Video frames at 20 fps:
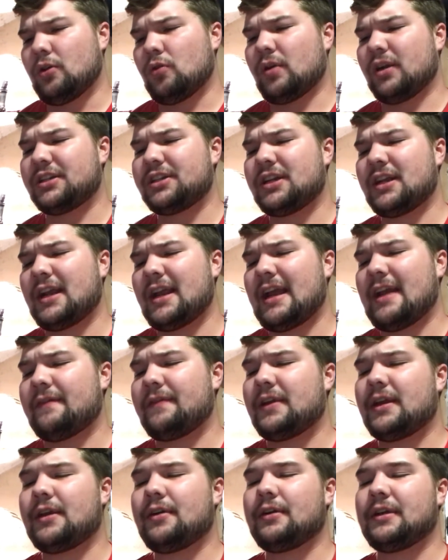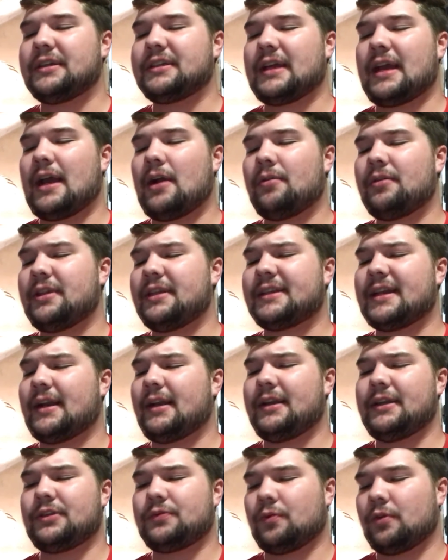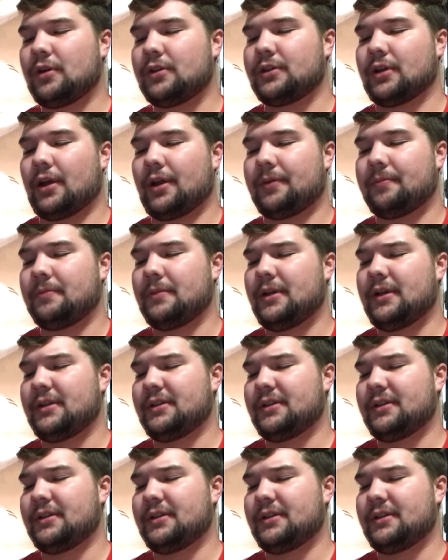Question I have here is, how are these satellites worked on?